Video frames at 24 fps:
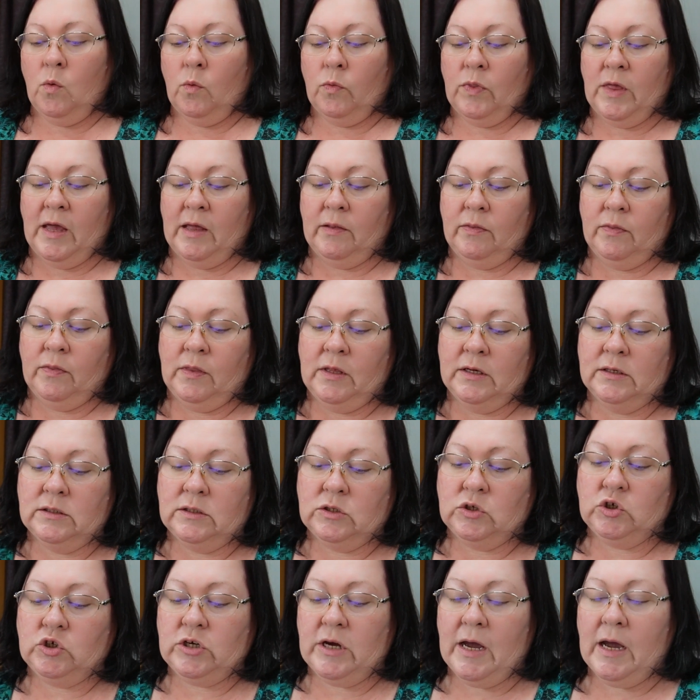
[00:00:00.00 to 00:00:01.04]
that this
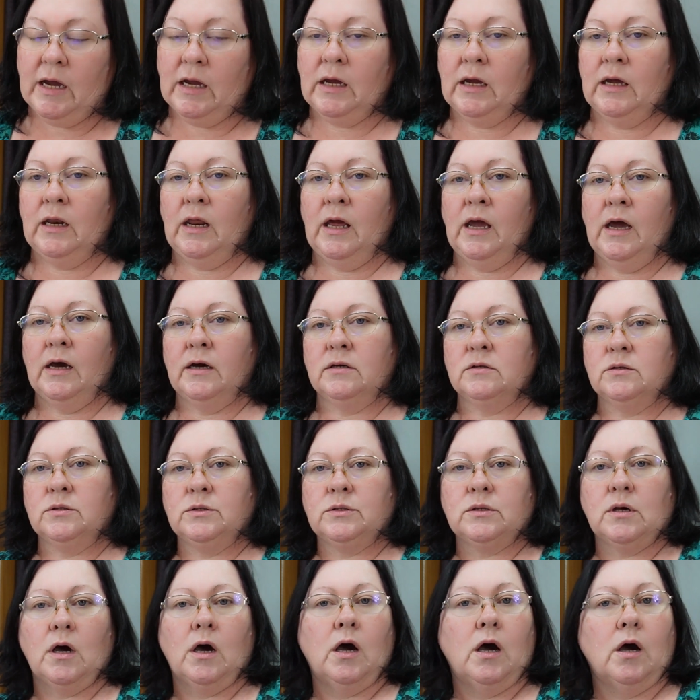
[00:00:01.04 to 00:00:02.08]
jacket
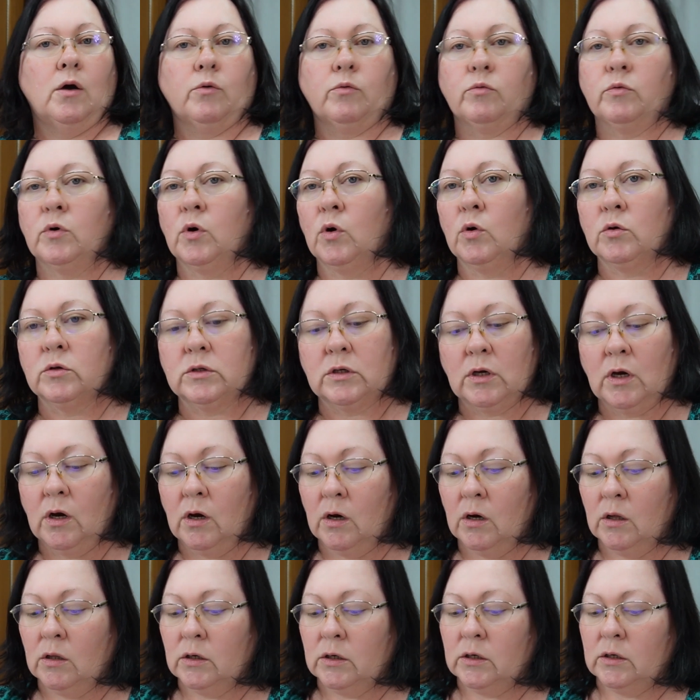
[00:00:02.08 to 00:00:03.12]
has a rolled
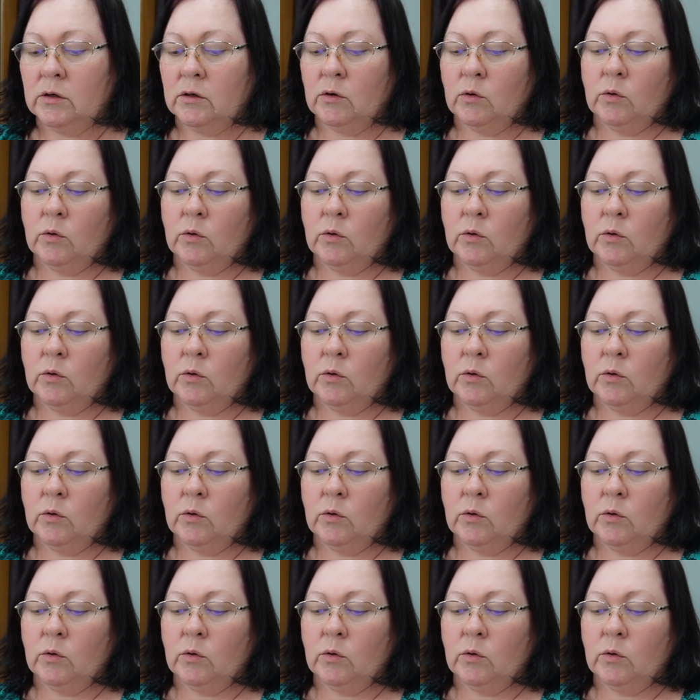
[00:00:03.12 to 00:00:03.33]
collar,